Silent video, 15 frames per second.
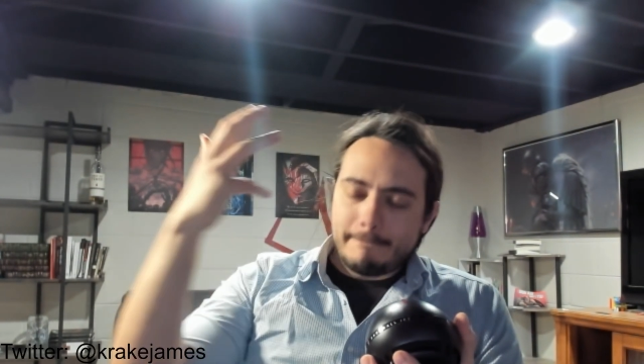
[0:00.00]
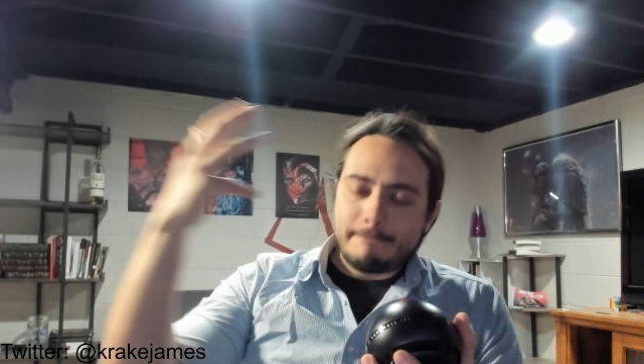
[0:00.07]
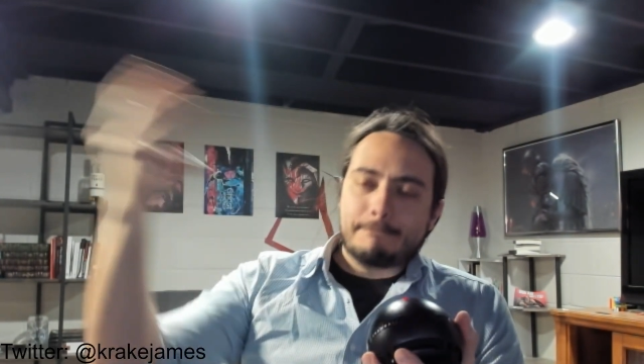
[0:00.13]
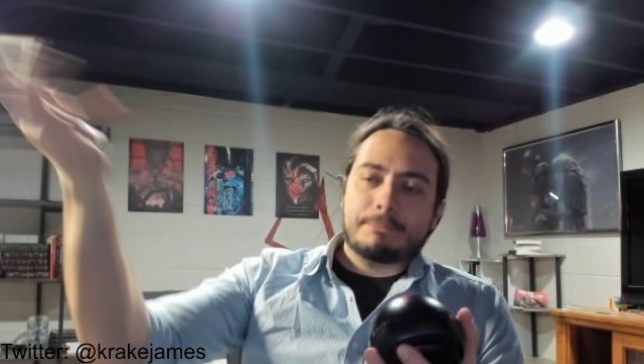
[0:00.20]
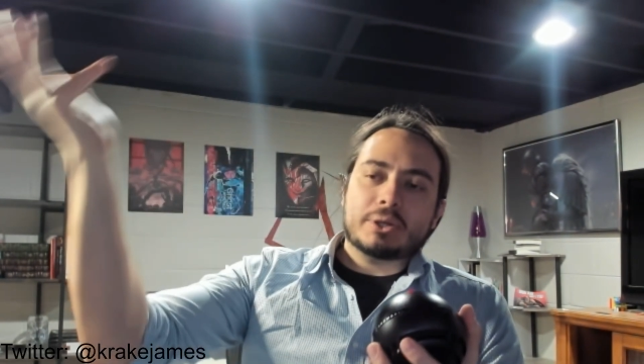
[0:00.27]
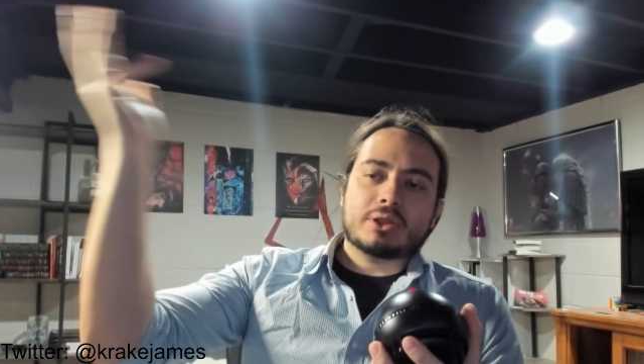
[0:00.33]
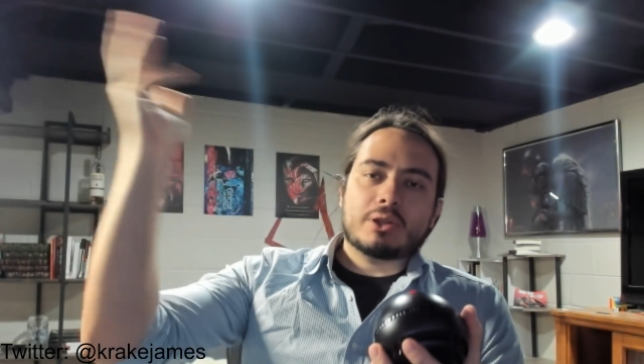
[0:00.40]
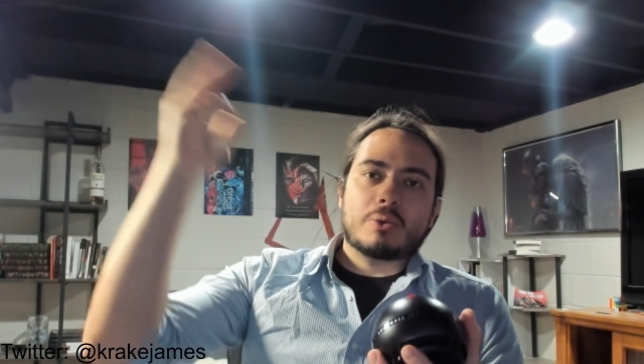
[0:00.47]

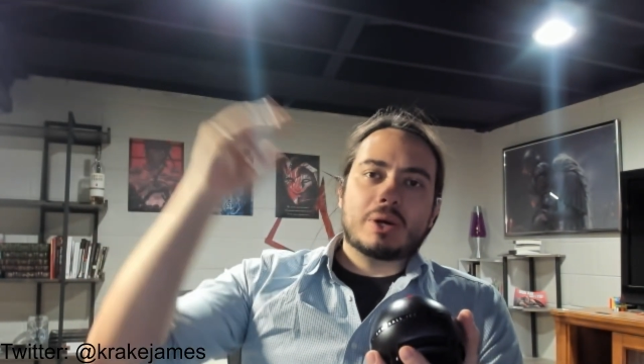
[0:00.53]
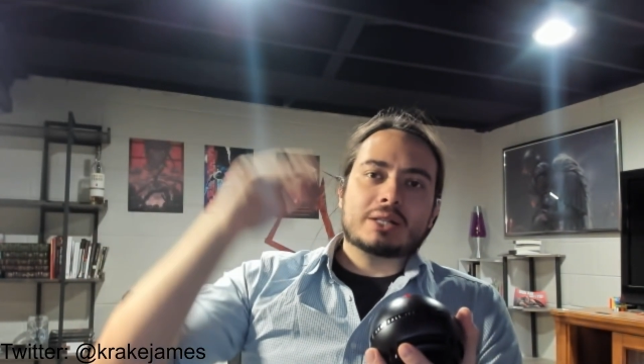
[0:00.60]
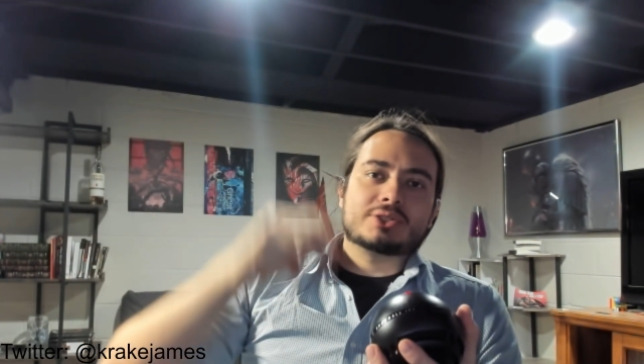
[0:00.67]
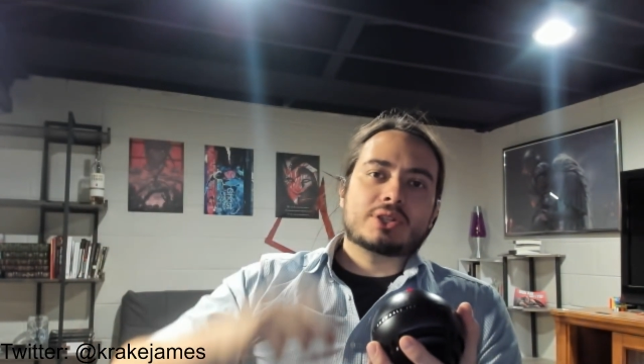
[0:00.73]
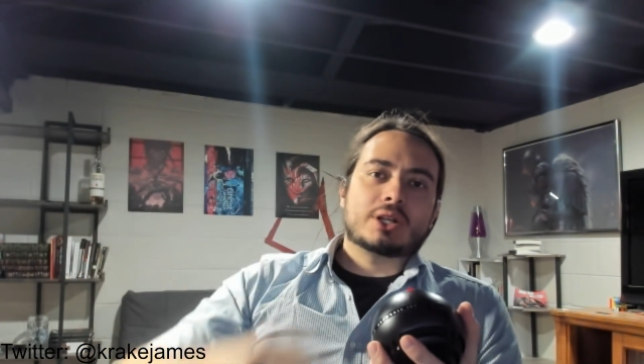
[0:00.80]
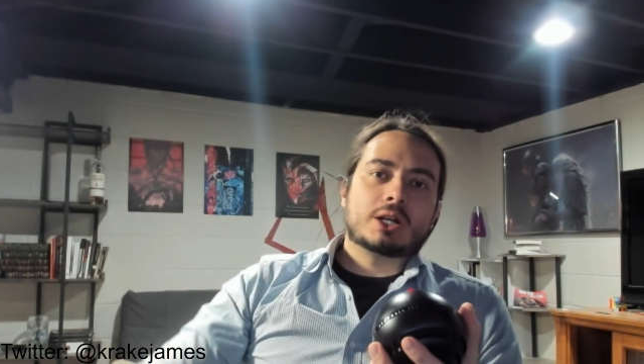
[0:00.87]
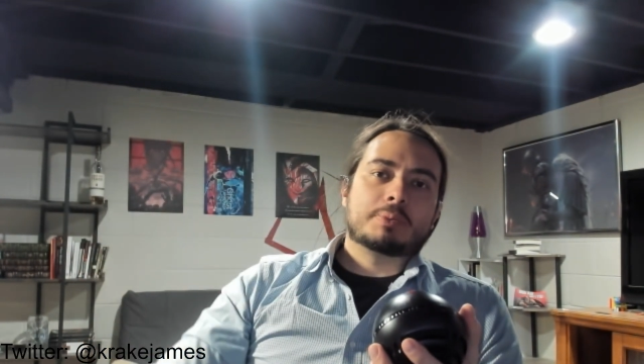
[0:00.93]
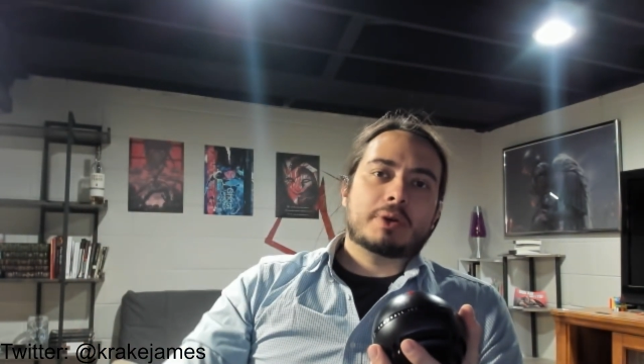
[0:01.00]
But they want to
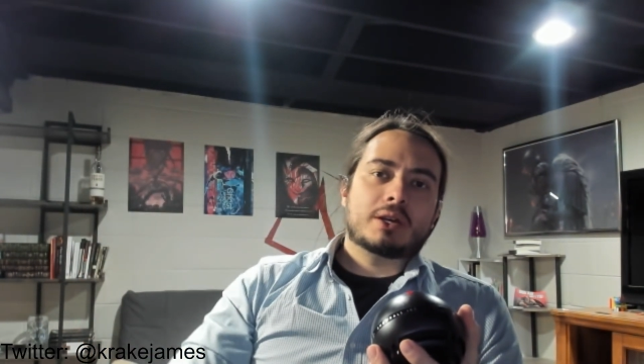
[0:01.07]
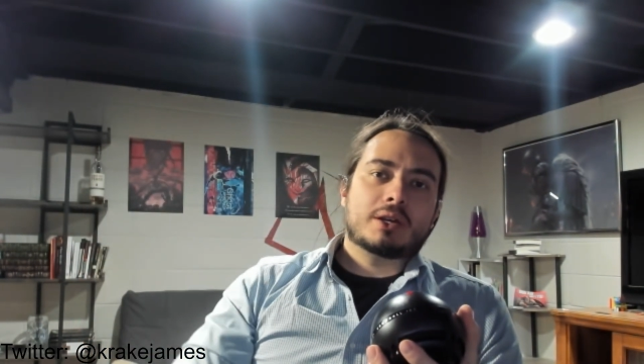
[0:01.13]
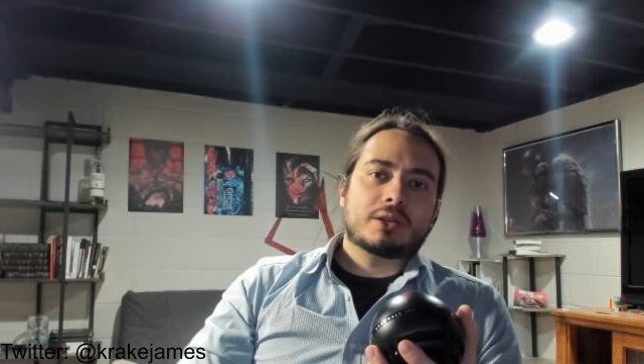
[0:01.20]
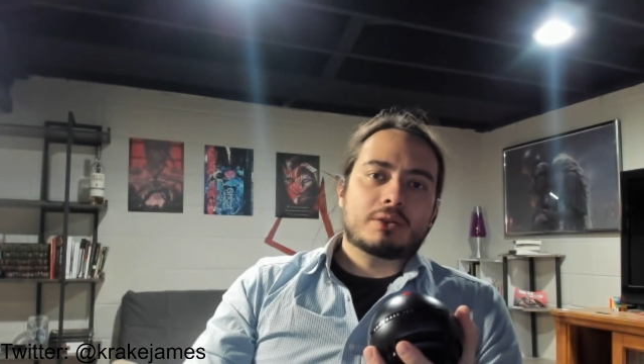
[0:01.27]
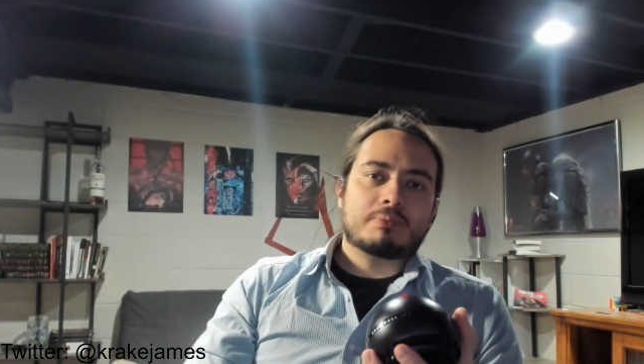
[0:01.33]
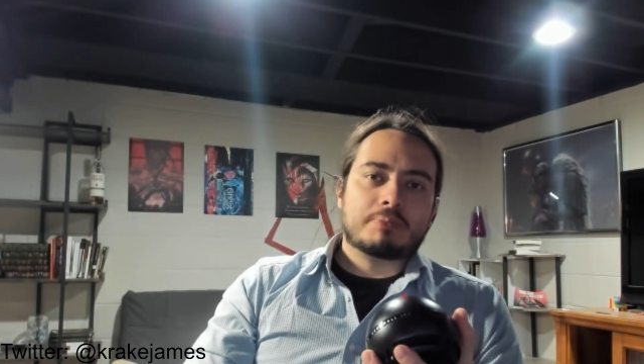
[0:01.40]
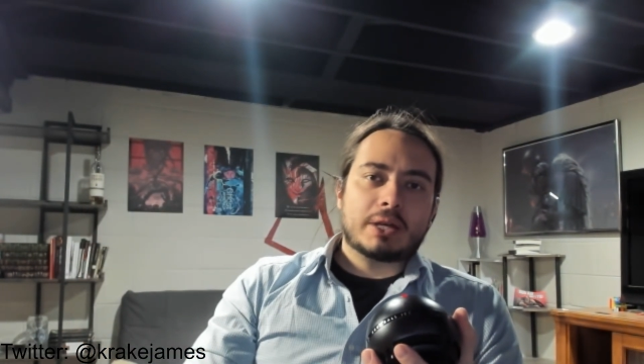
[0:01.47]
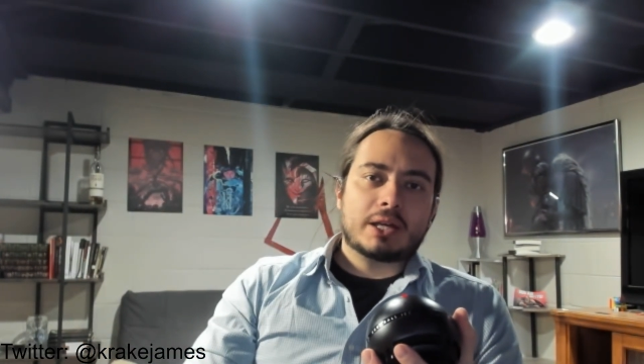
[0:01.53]
set up a
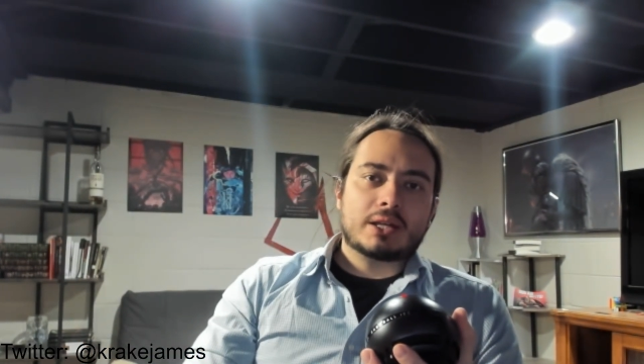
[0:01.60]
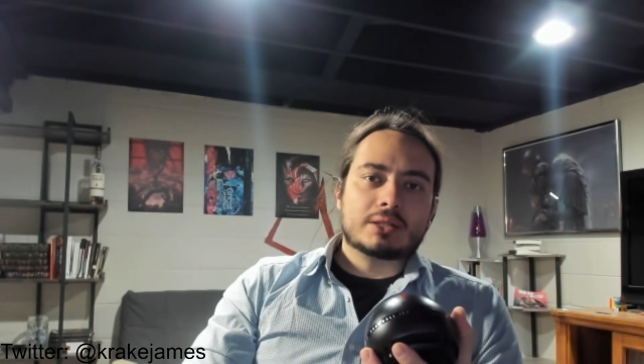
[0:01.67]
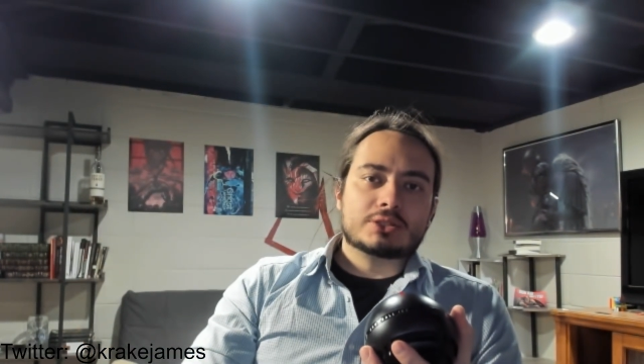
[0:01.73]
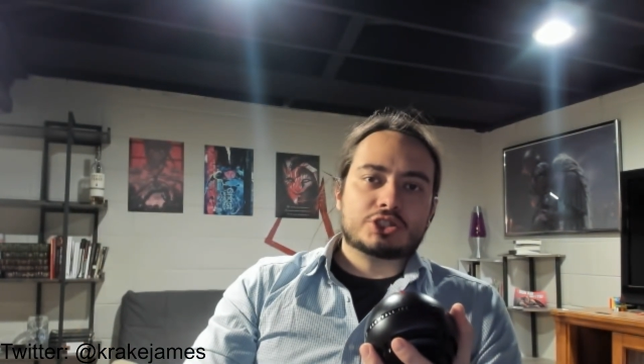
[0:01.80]
big,